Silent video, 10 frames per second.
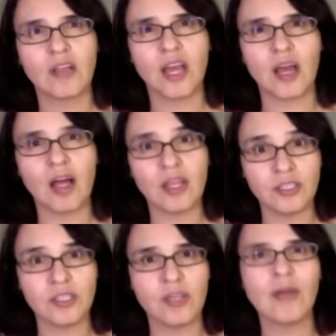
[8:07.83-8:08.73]

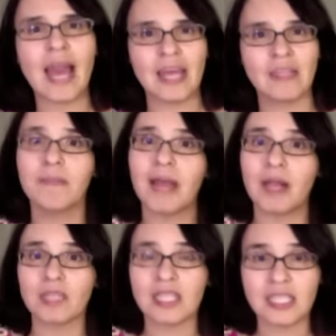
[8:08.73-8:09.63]
also at
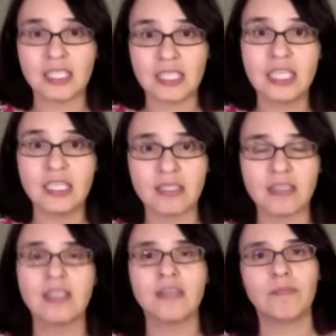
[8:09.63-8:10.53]
powerlessness
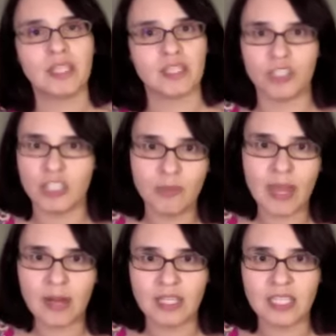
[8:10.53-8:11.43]
because she's
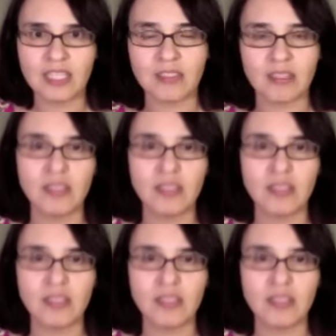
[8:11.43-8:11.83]
powerless.